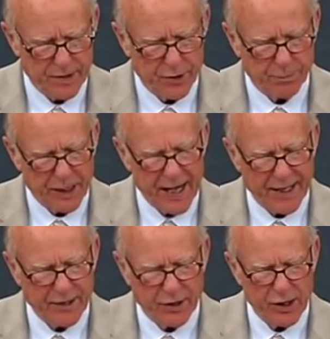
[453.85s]
The
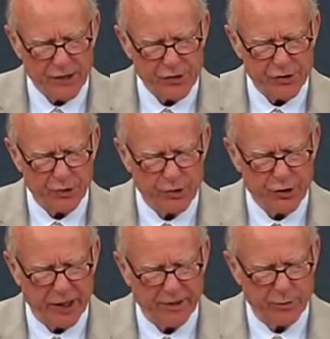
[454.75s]
planning costs
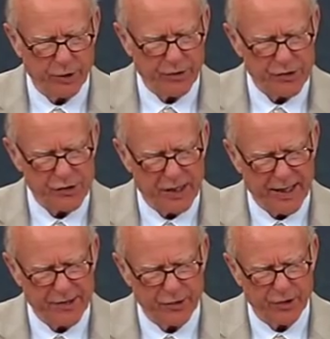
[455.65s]
associated with this
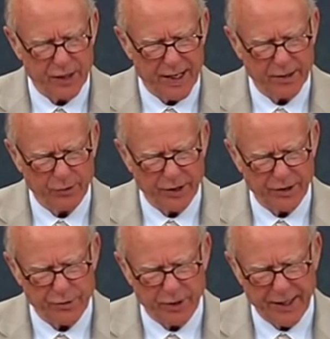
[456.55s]
tax are not only
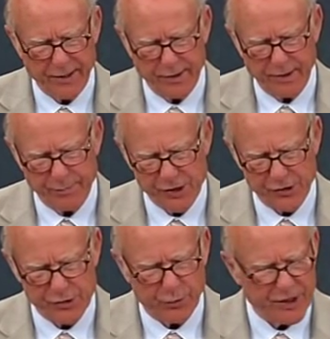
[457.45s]
a drain on
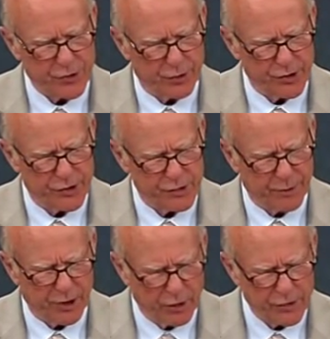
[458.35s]
business resources,
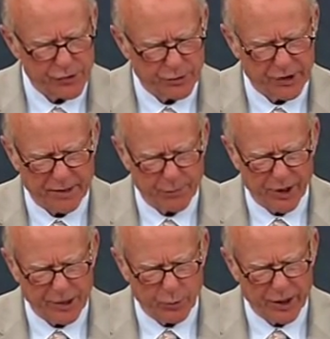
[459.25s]
but also take
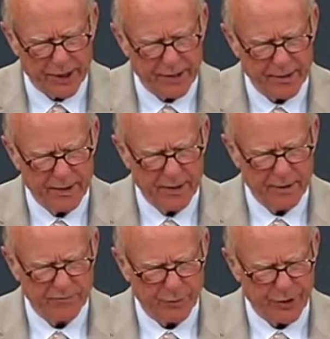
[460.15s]
money away
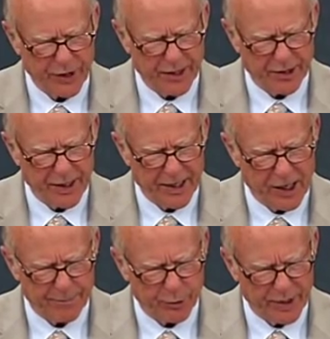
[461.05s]
from the day-to-day
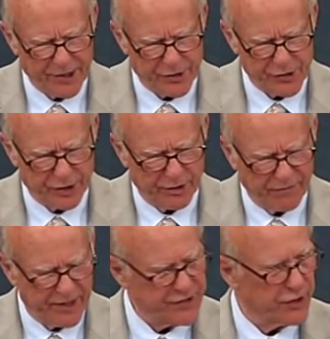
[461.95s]
operations and
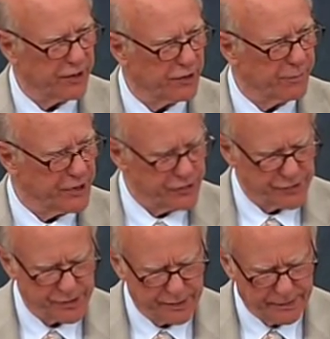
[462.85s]
investing in the
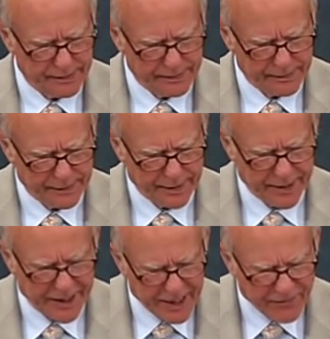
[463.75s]
business.
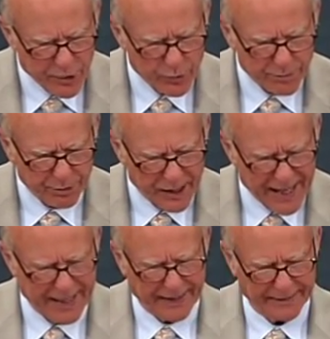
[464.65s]
Even with
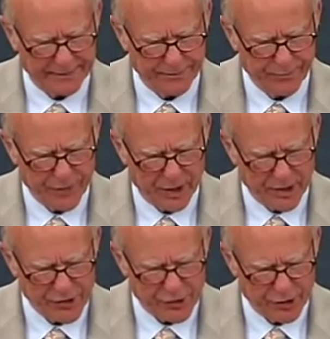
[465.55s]
planning,
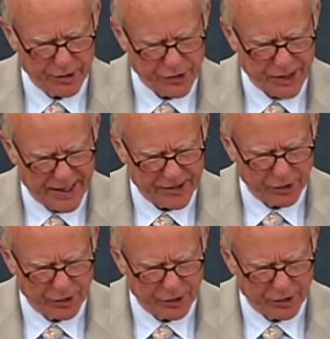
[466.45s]
uncertain tax